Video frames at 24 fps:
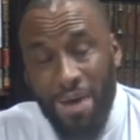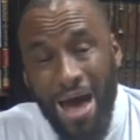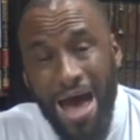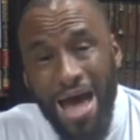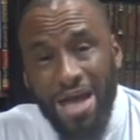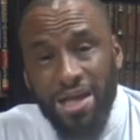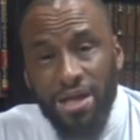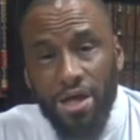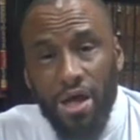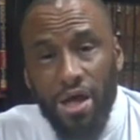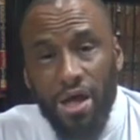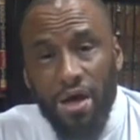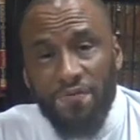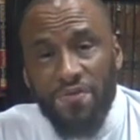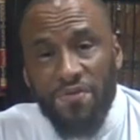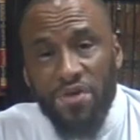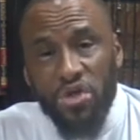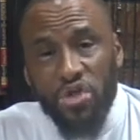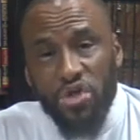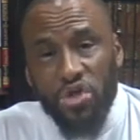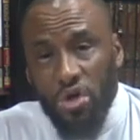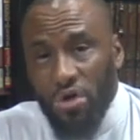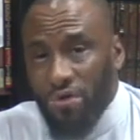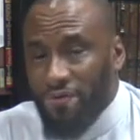ibadah of the
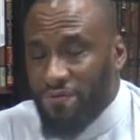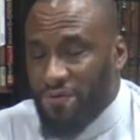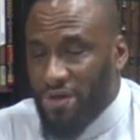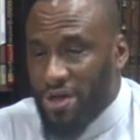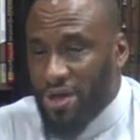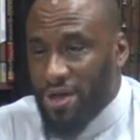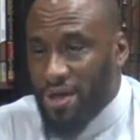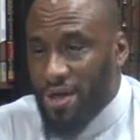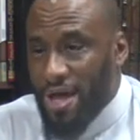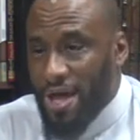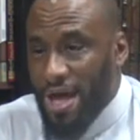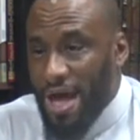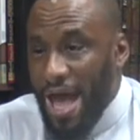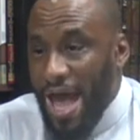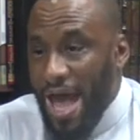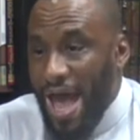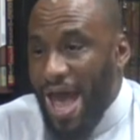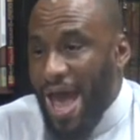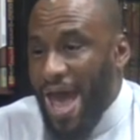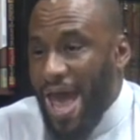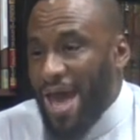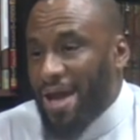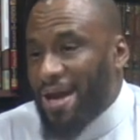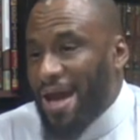servant
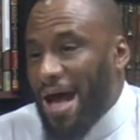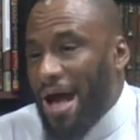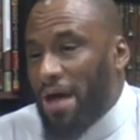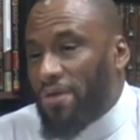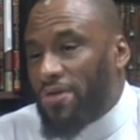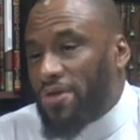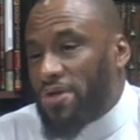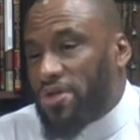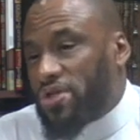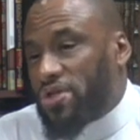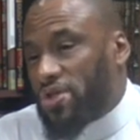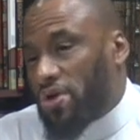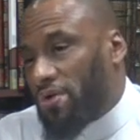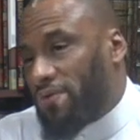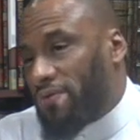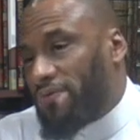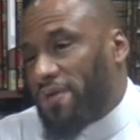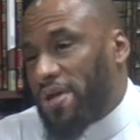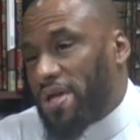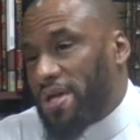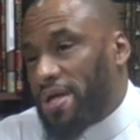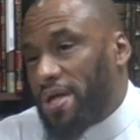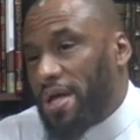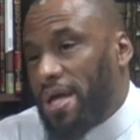and how the
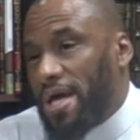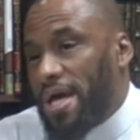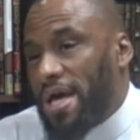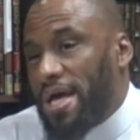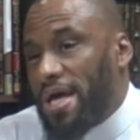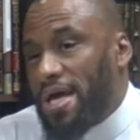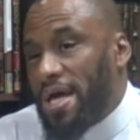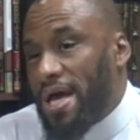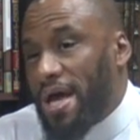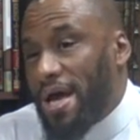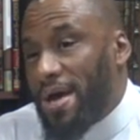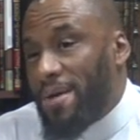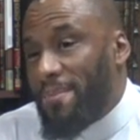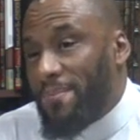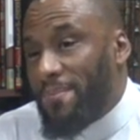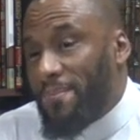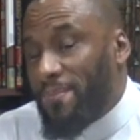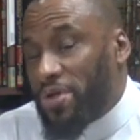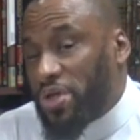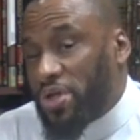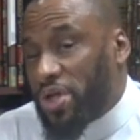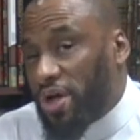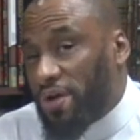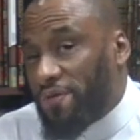servant
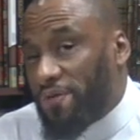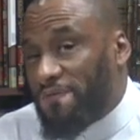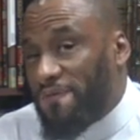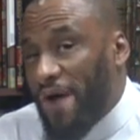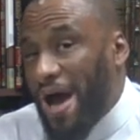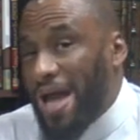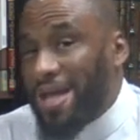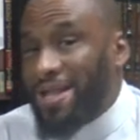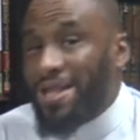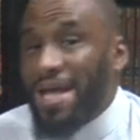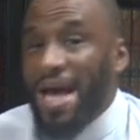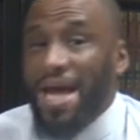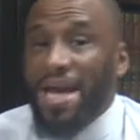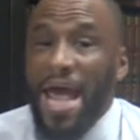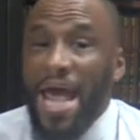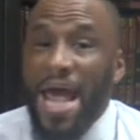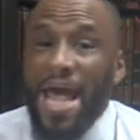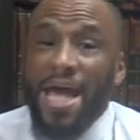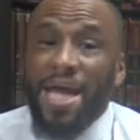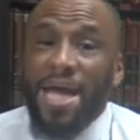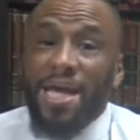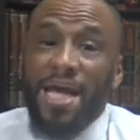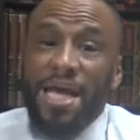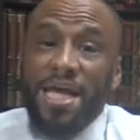should fight that.
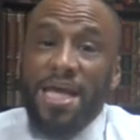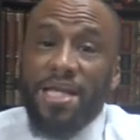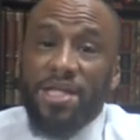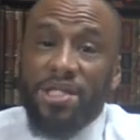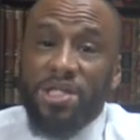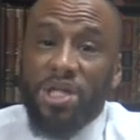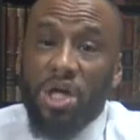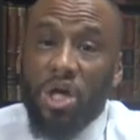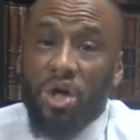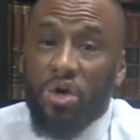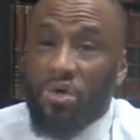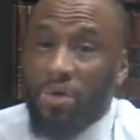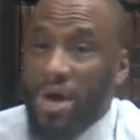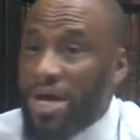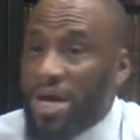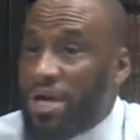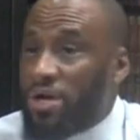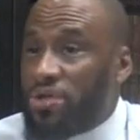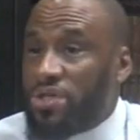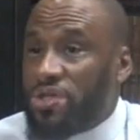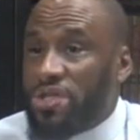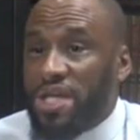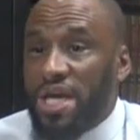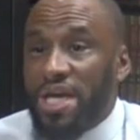And it is a
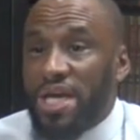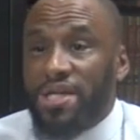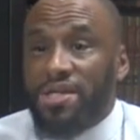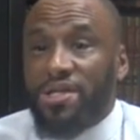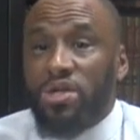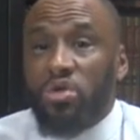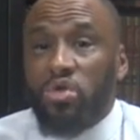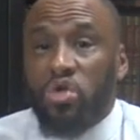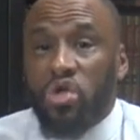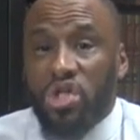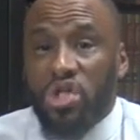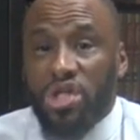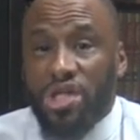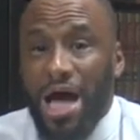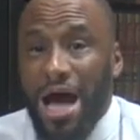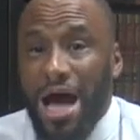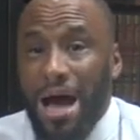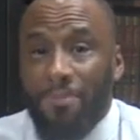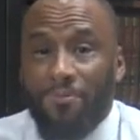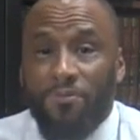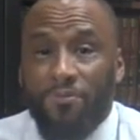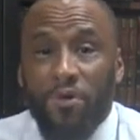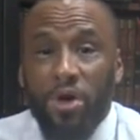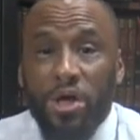greater sin to
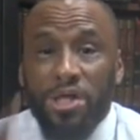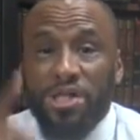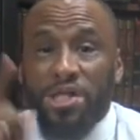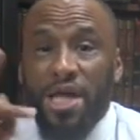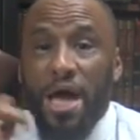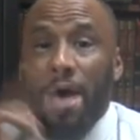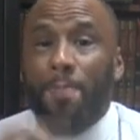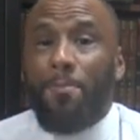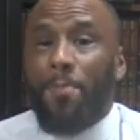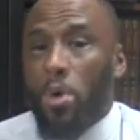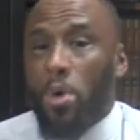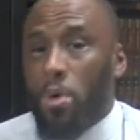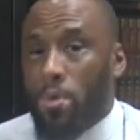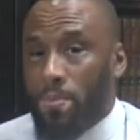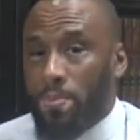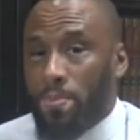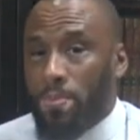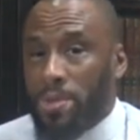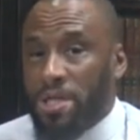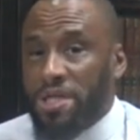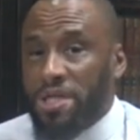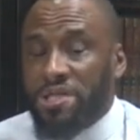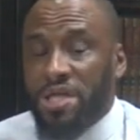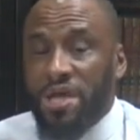stop. For example,
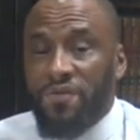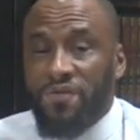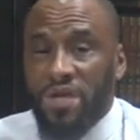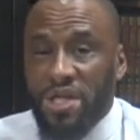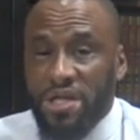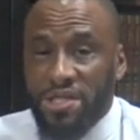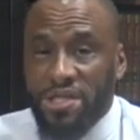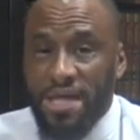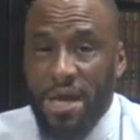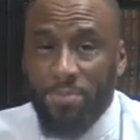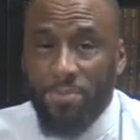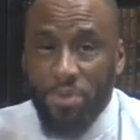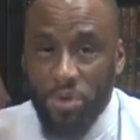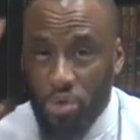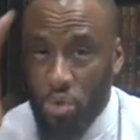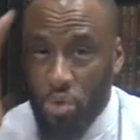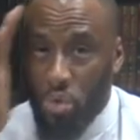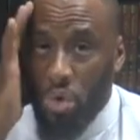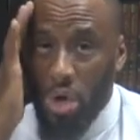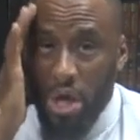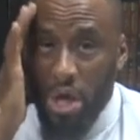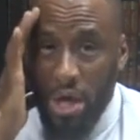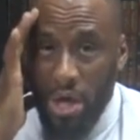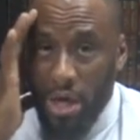let's give an example
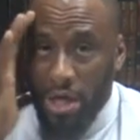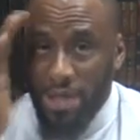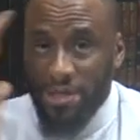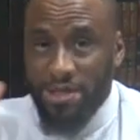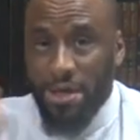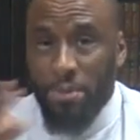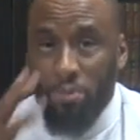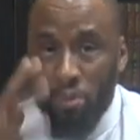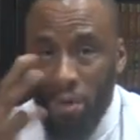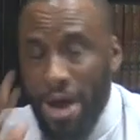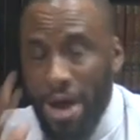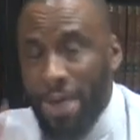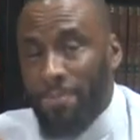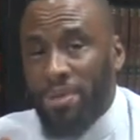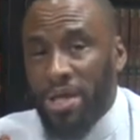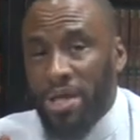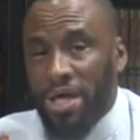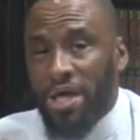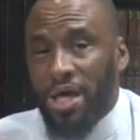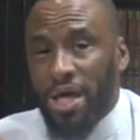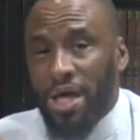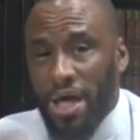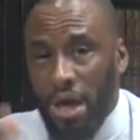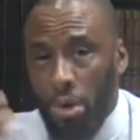so because I'm
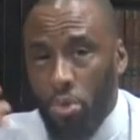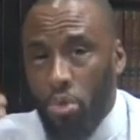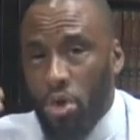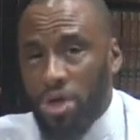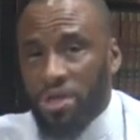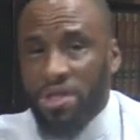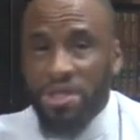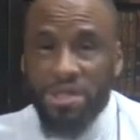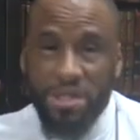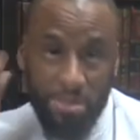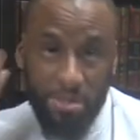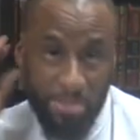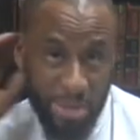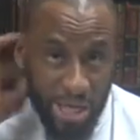rambling and I want this to